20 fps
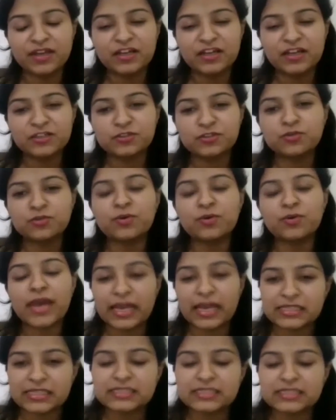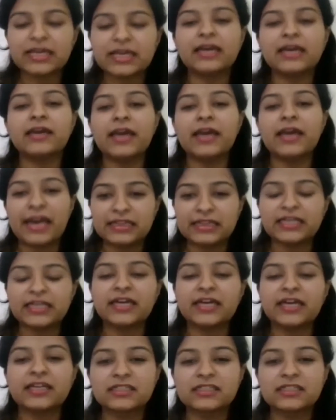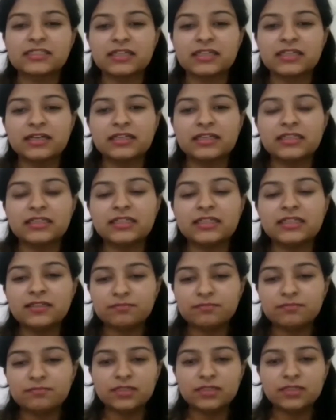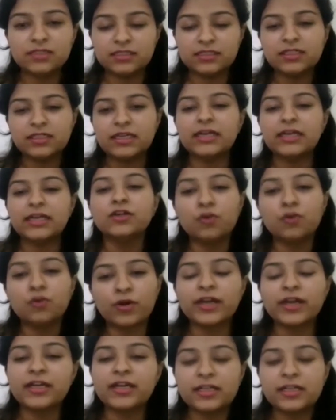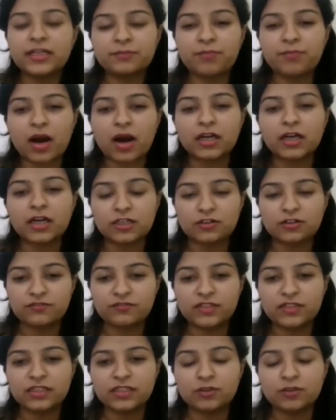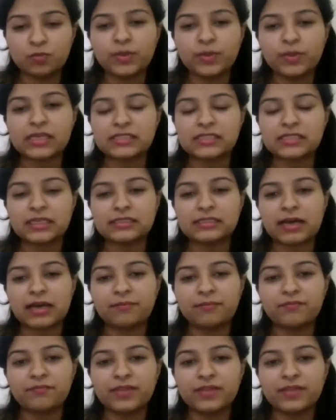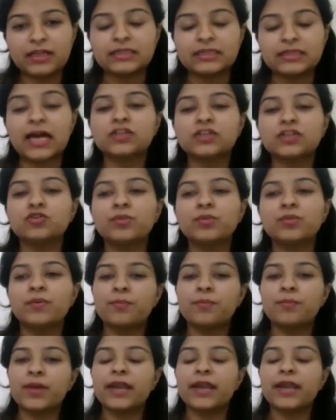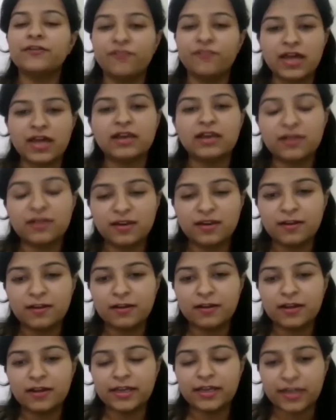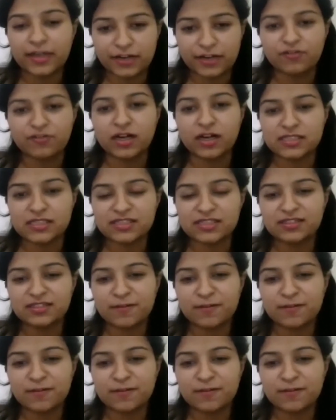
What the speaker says: So essay, ethics, the ignorant part of the UPSC exam, that should be prepared well in advance.